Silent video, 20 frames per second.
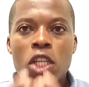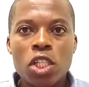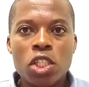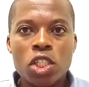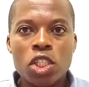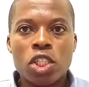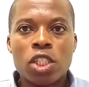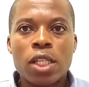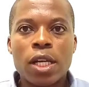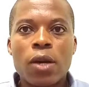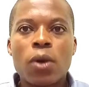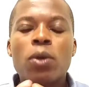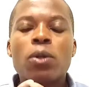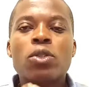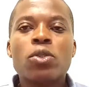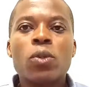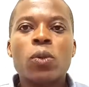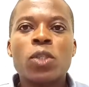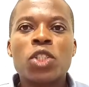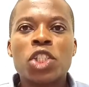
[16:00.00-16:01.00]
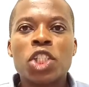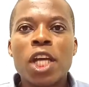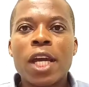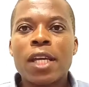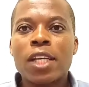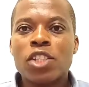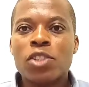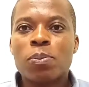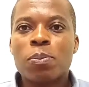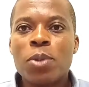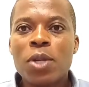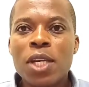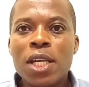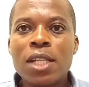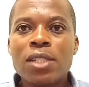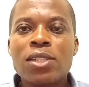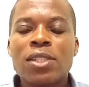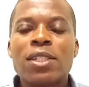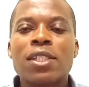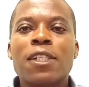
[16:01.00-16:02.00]
teach, also share
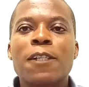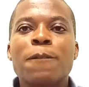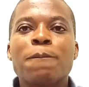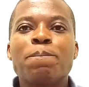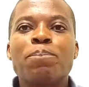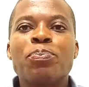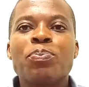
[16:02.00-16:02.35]
experience